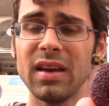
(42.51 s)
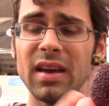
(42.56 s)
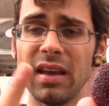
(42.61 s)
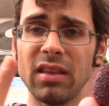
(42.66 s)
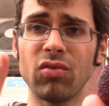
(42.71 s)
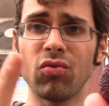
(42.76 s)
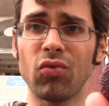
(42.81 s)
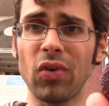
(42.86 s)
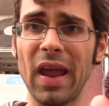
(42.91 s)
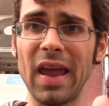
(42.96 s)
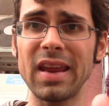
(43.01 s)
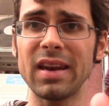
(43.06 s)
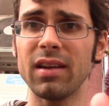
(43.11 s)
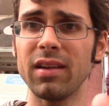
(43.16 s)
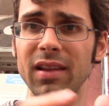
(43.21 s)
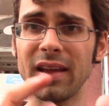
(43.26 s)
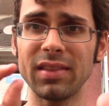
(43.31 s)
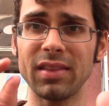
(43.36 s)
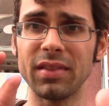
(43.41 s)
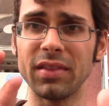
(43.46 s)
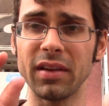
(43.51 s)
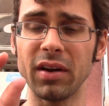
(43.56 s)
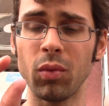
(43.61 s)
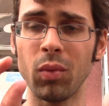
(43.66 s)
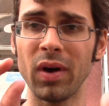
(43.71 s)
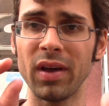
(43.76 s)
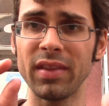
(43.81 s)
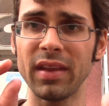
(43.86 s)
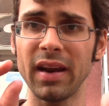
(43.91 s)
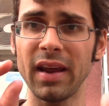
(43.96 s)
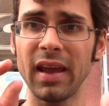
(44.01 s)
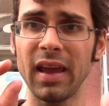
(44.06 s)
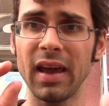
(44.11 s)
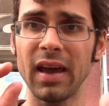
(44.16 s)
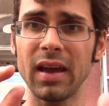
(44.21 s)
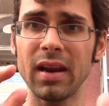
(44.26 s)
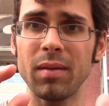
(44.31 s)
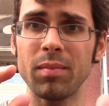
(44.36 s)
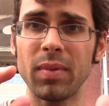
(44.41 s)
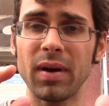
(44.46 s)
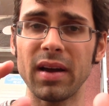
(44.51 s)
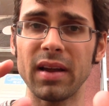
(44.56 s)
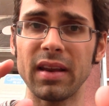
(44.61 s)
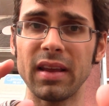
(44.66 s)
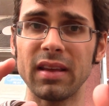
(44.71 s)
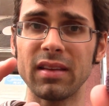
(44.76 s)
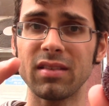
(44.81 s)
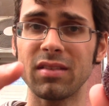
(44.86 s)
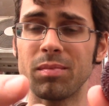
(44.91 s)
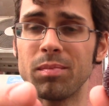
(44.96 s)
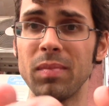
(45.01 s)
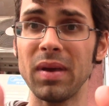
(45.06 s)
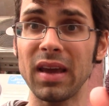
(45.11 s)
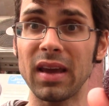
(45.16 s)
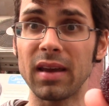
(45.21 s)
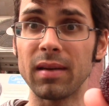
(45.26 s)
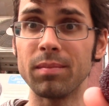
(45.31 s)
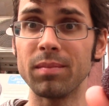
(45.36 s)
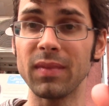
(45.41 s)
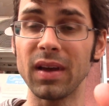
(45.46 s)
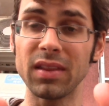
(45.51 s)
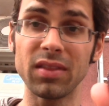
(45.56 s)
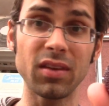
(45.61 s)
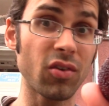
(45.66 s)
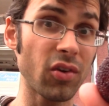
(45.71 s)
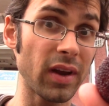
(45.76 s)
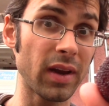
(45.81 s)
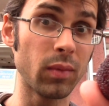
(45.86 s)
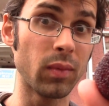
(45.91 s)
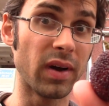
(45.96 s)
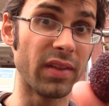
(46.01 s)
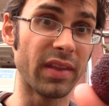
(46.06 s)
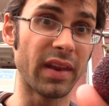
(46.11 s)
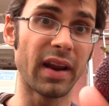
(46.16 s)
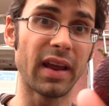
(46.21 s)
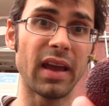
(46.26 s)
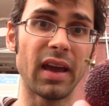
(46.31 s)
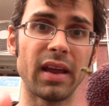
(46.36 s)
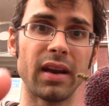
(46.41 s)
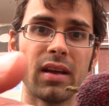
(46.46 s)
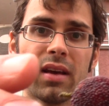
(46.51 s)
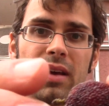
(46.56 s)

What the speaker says: It's red, like the little one that I had, but it's big, like the green one that I had.